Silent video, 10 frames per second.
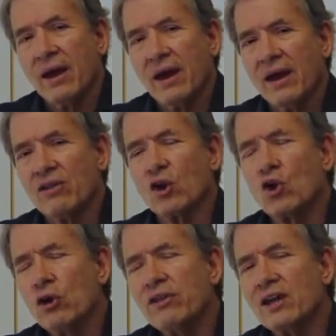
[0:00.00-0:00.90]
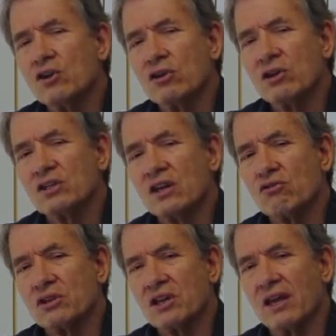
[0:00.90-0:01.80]
And the good they do you is
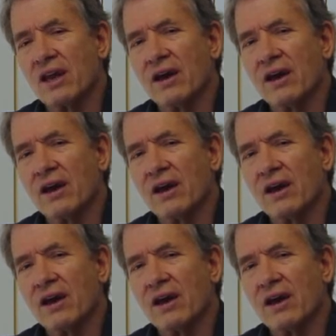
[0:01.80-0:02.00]
interesting.